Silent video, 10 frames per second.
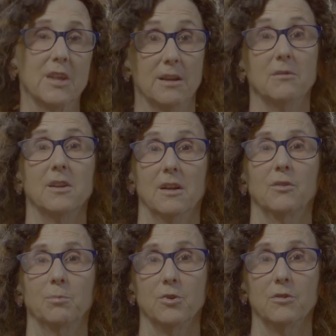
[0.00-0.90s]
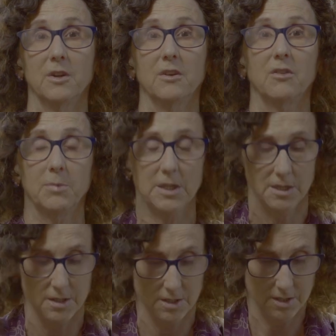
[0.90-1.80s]
That has proven to
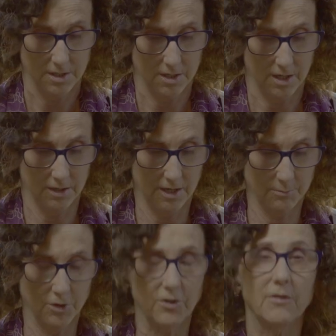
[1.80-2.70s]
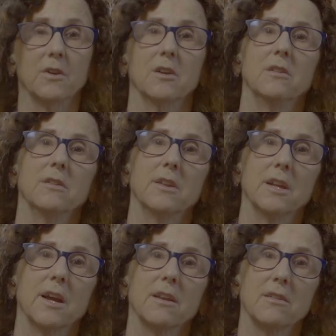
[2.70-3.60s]
be a lot more difficult
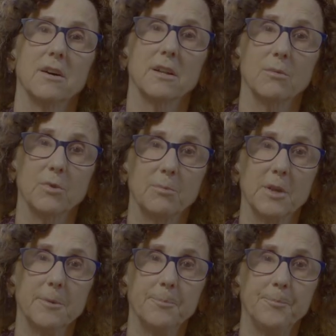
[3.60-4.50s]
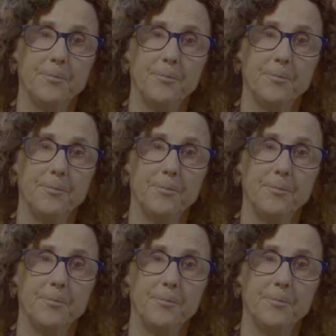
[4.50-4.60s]
than I thought it would be.